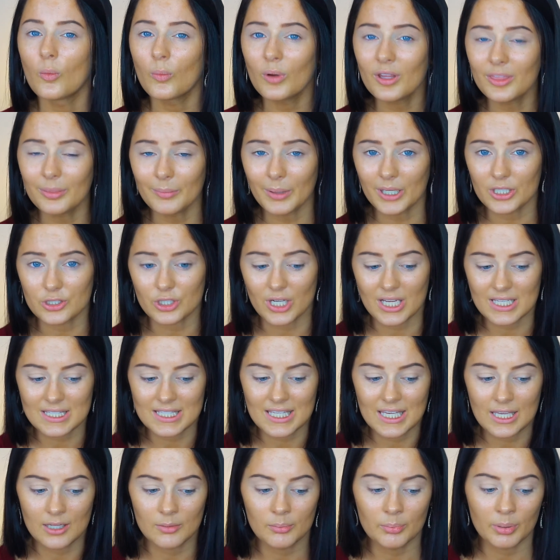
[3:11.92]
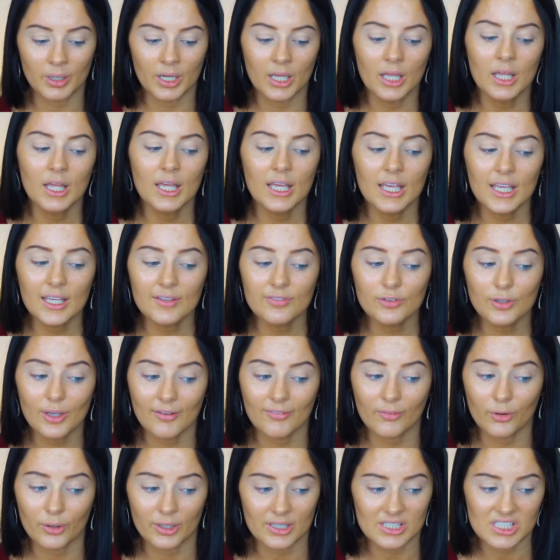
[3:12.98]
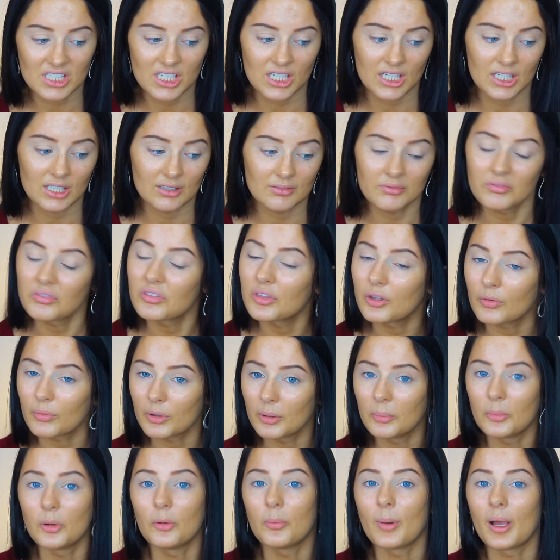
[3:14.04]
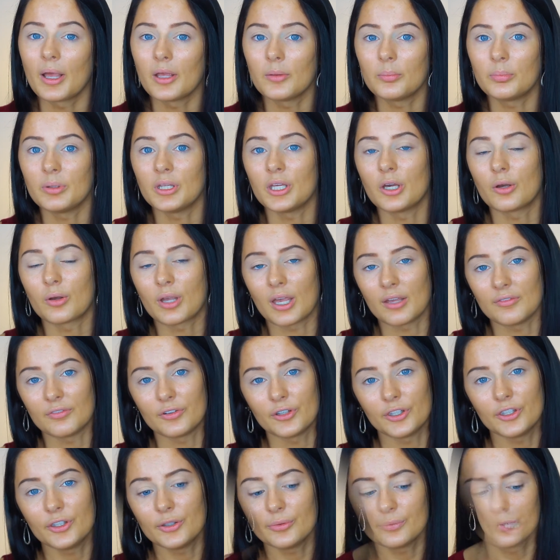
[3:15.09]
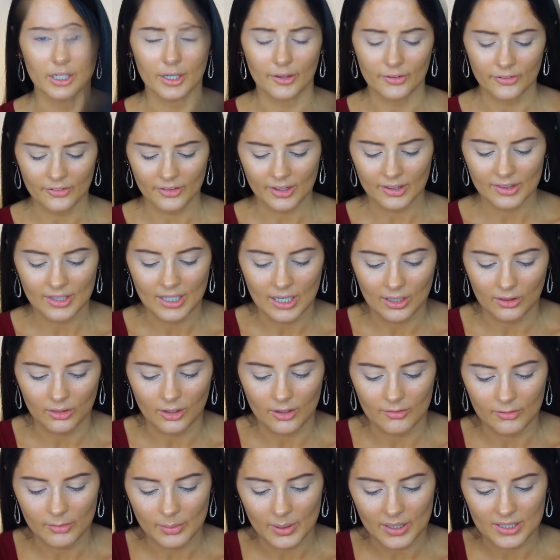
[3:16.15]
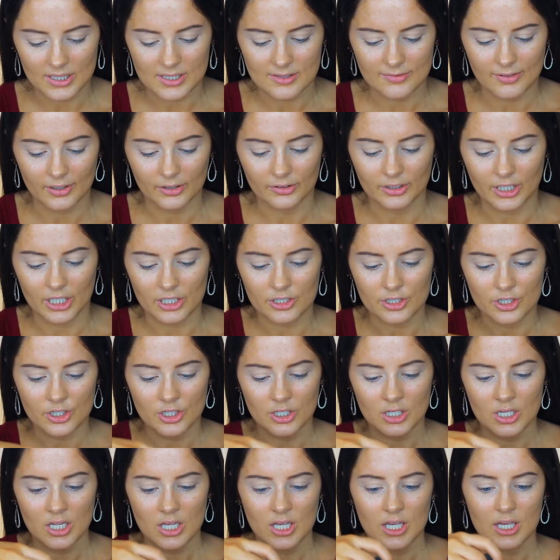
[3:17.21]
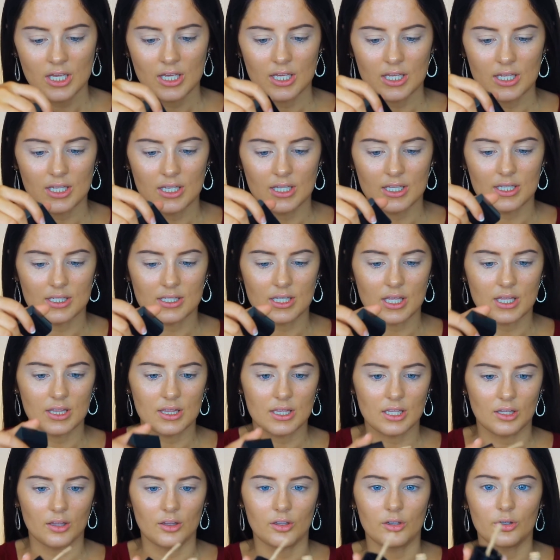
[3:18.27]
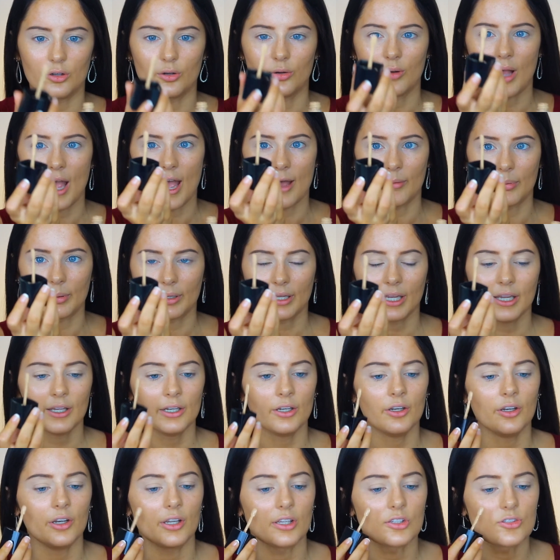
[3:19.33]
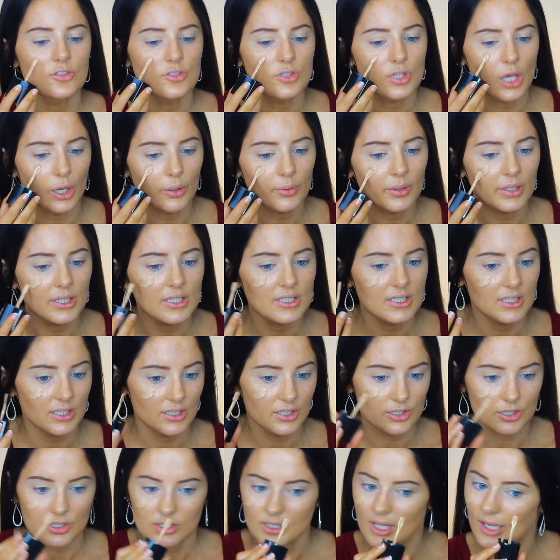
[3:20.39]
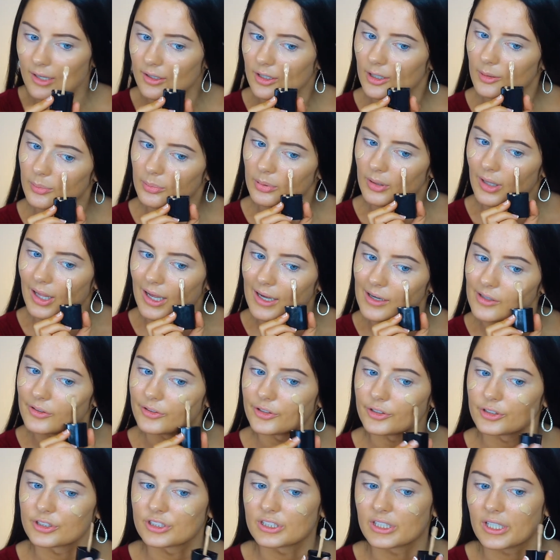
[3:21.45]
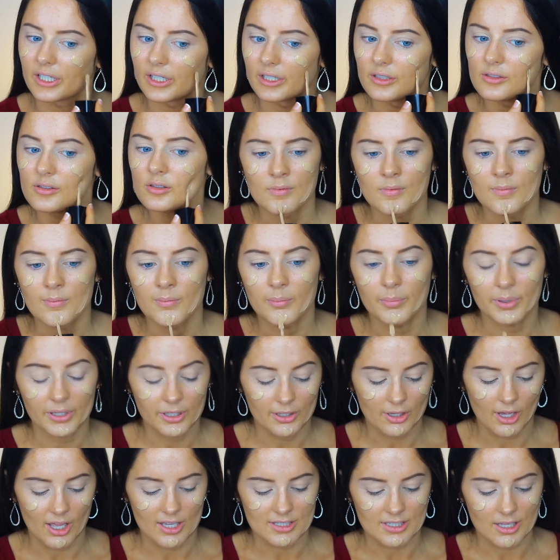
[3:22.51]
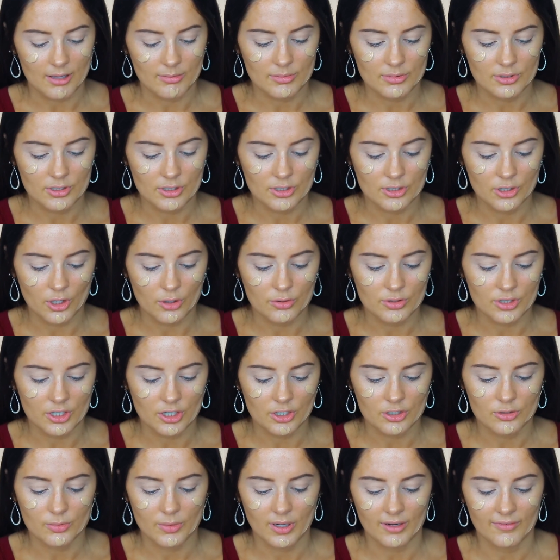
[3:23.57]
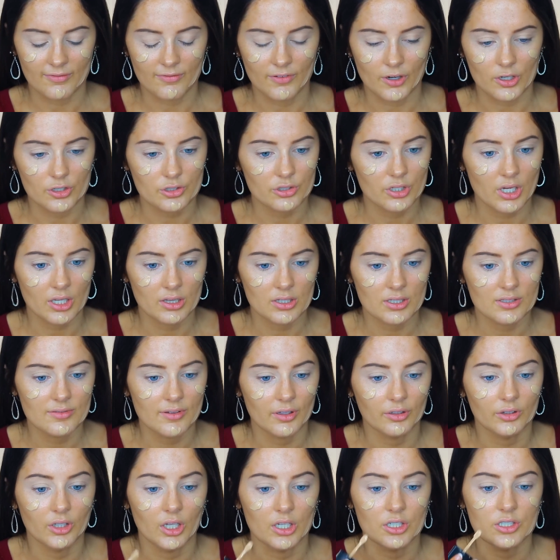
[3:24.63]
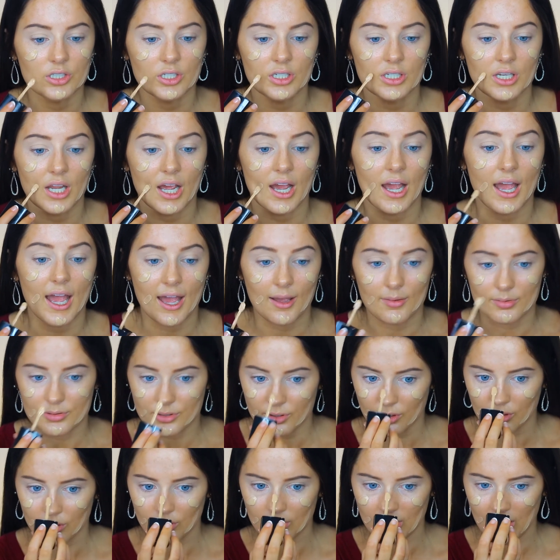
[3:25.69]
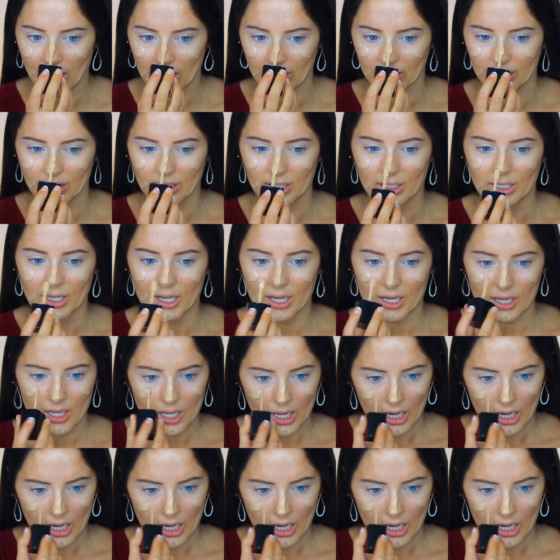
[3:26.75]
with my dry skin, but if you have oily skin, the Rimmel might be okay for you. And another thing that I love about this foundation is the little applicator is so easy to just like apply on your skin. But you guys, I'm so serious. When I first tried this foundation, I absolutely hated it.